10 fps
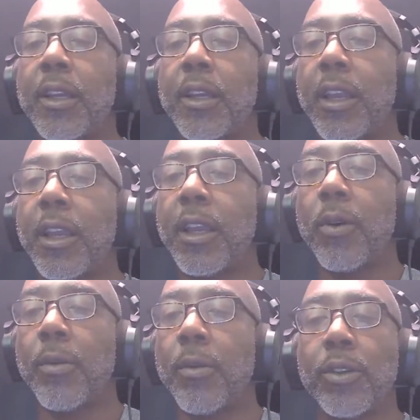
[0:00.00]
And one
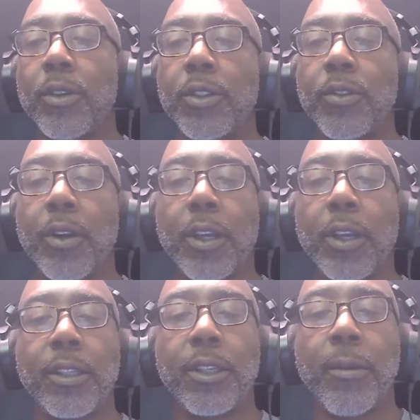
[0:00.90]
more story I'll
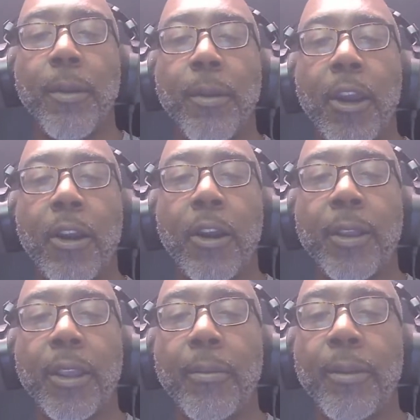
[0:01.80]
tell you about
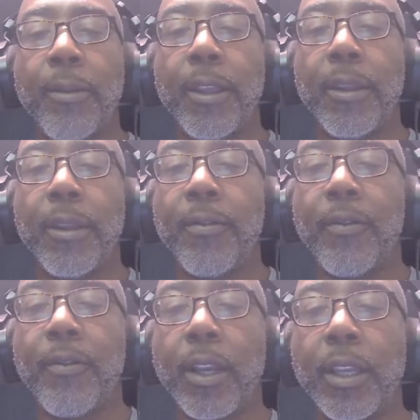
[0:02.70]
Airbnb
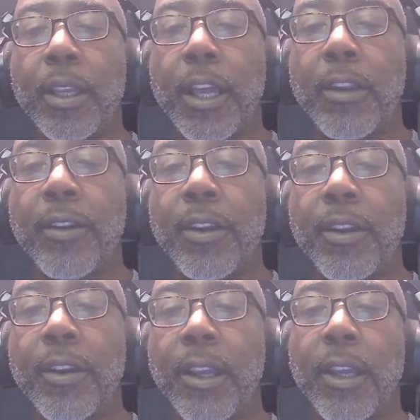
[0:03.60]
before I get out of here.
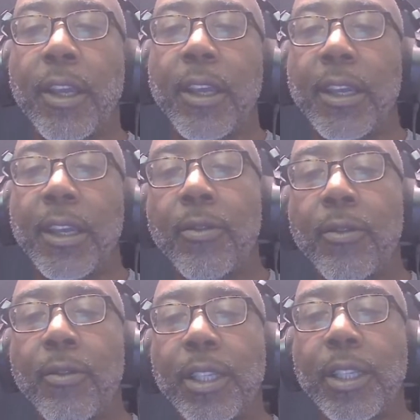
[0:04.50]
Again, we're
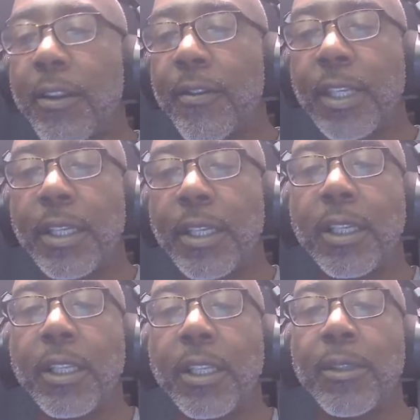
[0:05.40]
just kind of
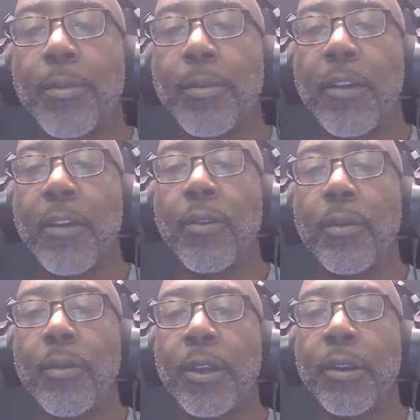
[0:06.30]
testing this platform
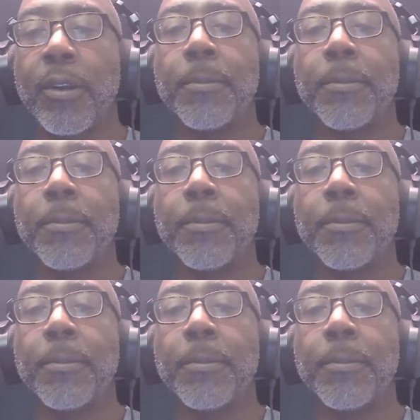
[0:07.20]
here.